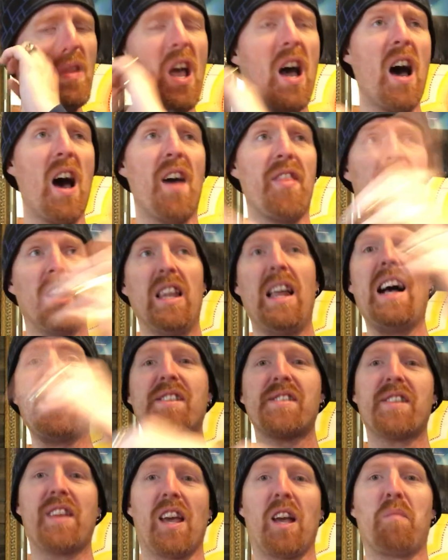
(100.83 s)
The
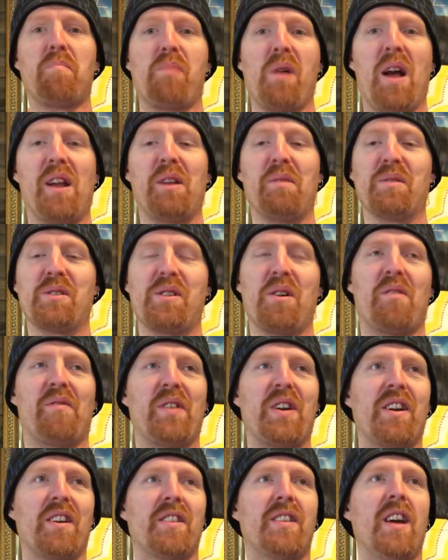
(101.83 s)
last take, Brandy was
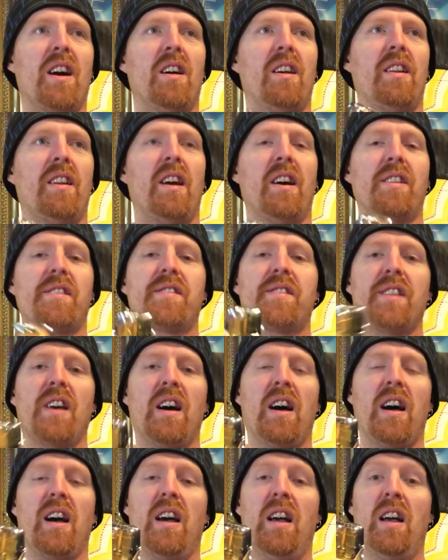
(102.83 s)
over here telling us
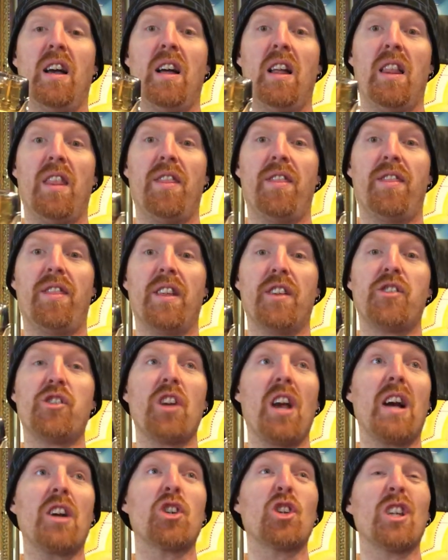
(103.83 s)
that
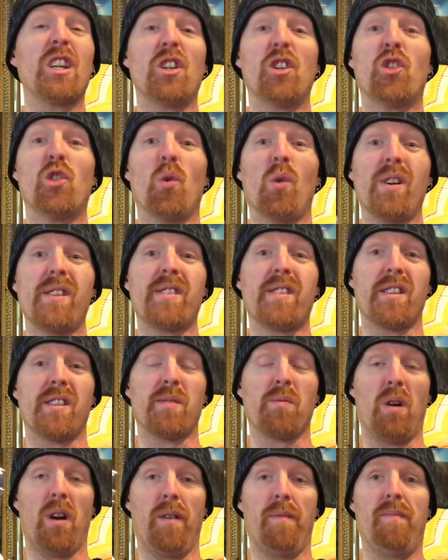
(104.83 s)
she actually enjoys
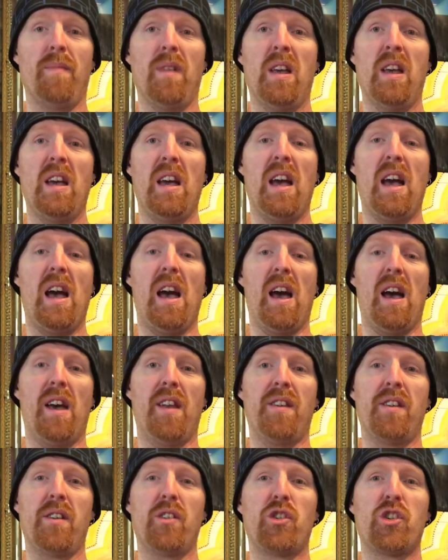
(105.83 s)
this one,
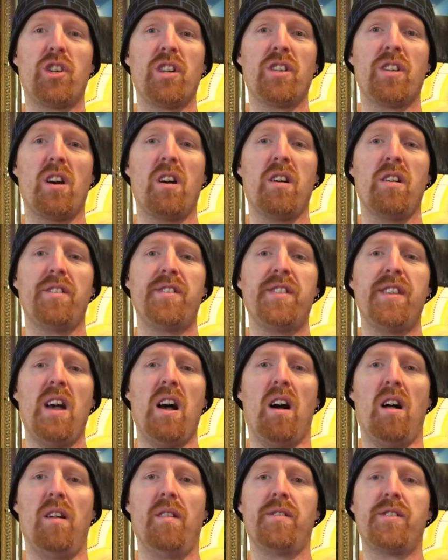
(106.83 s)
and she's a hard
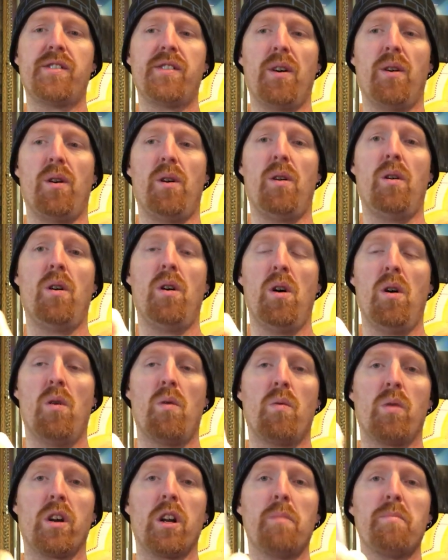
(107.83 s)
sell. So
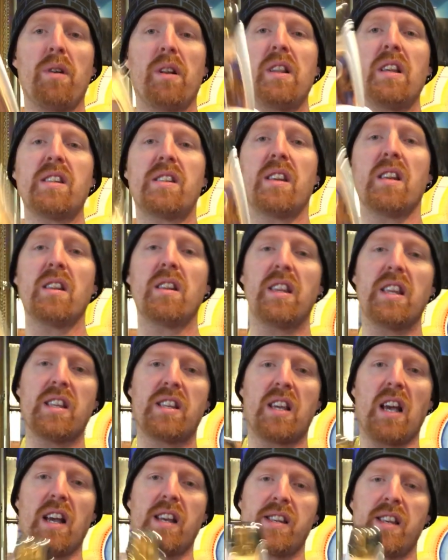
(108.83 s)
we're gonna bring
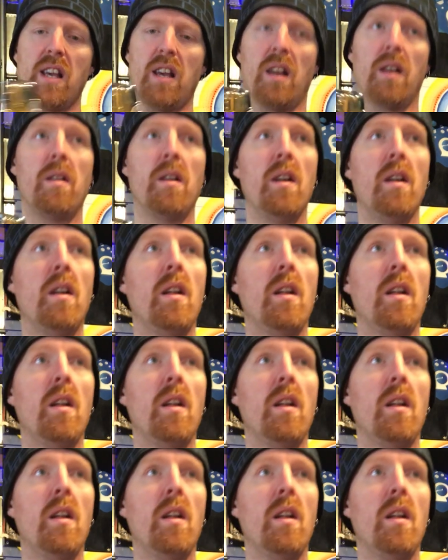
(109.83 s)
these guys in.